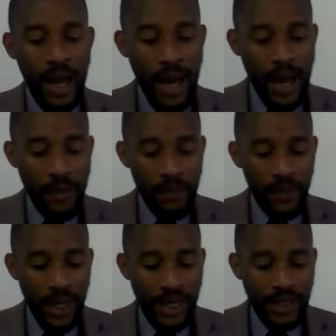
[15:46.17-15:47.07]

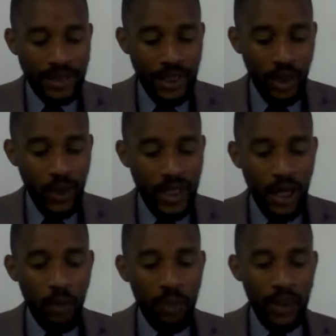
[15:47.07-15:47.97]
Um, and uh, we're
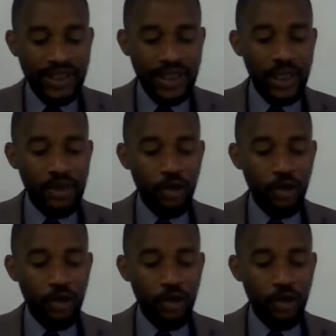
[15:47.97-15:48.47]
now particularly